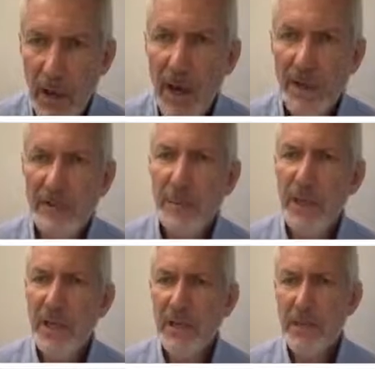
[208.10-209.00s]
High
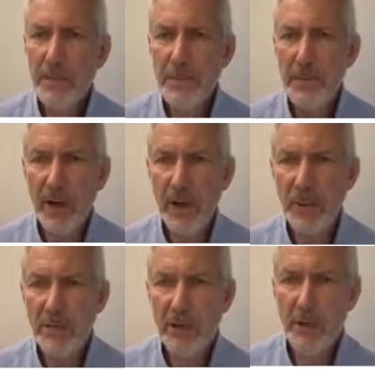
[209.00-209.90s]
speed,
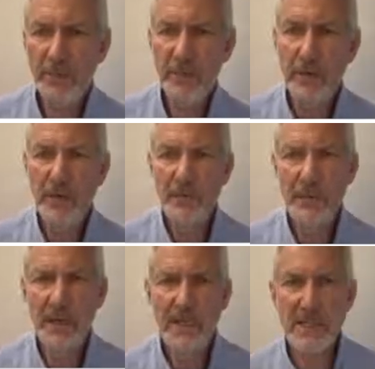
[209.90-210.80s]
we can run up to
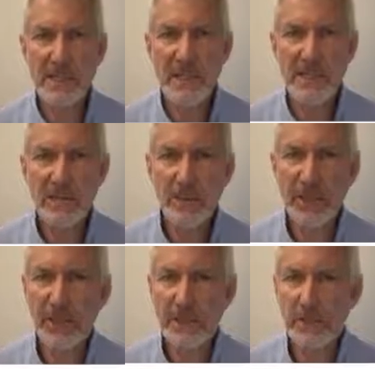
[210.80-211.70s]
180 meters a
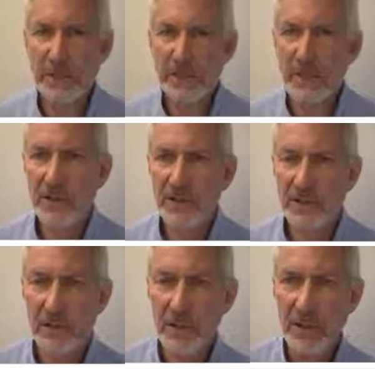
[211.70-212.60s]
minute, which
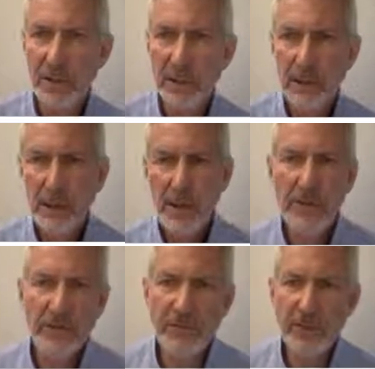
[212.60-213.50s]
is
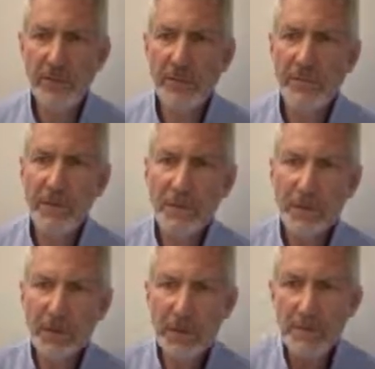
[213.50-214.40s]
close to 600
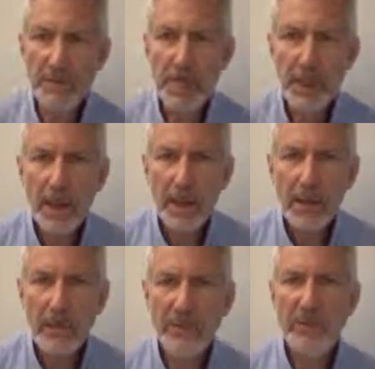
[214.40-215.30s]
feet per minute
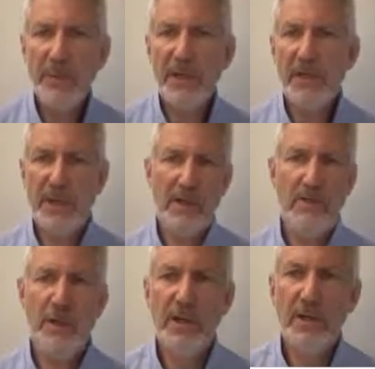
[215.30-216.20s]
web speed,
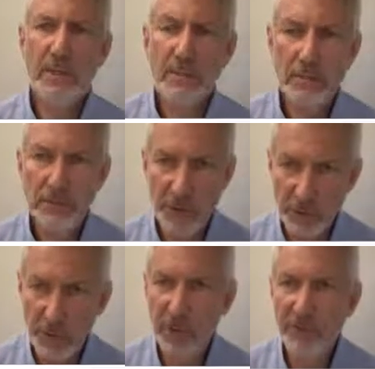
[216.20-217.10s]
and we can
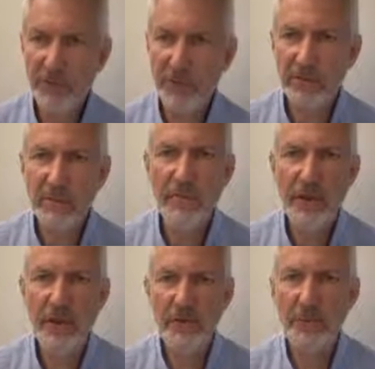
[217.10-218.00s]
produce booklets at
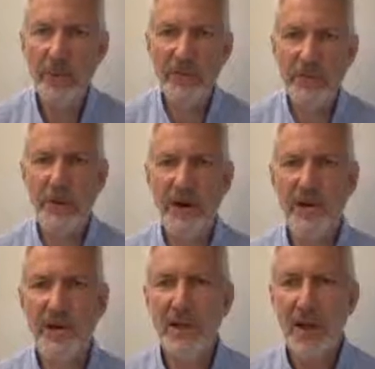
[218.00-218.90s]
7,000 booklets per
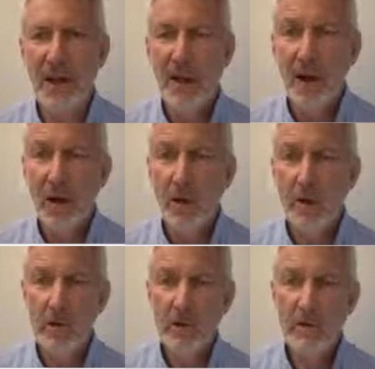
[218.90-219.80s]
hour,
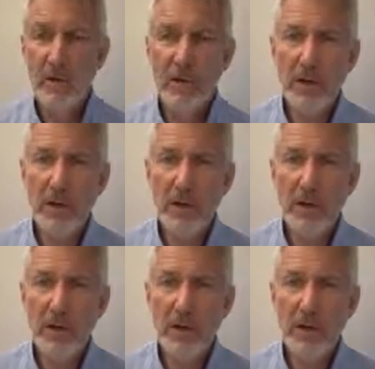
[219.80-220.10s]
or